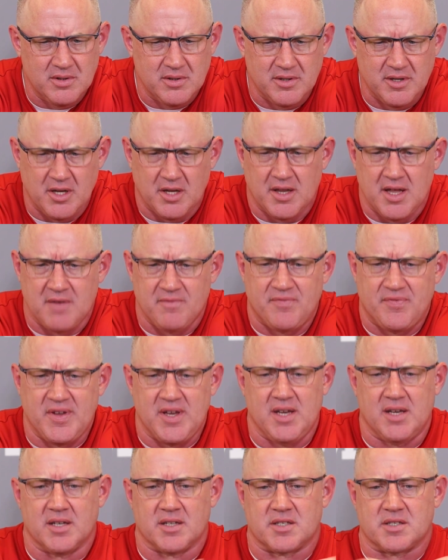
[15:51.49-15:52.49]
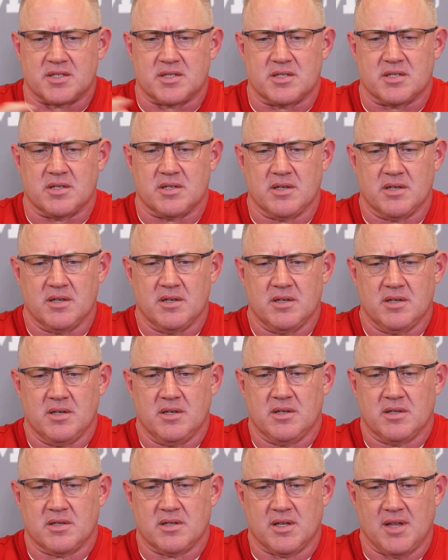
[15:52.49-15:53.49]
You know, they feed us
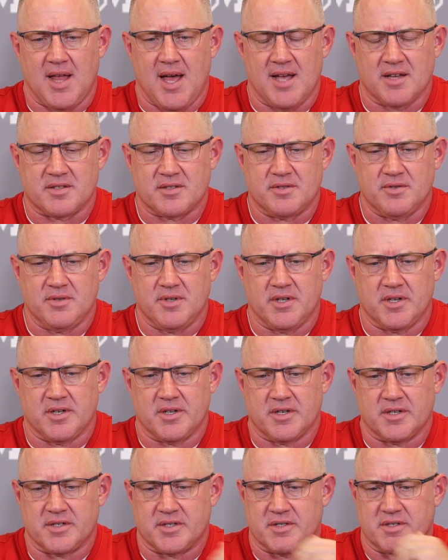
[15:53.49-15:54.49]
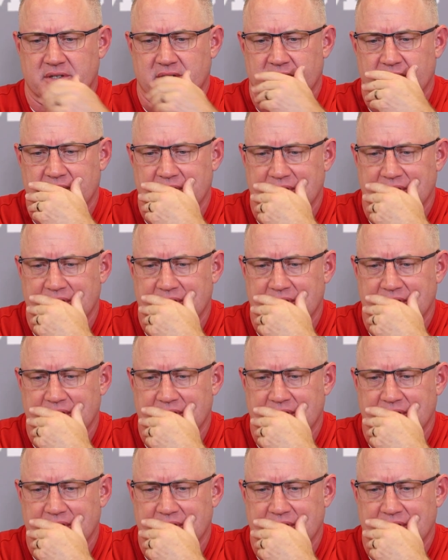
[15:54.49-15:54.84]
the last 2 years.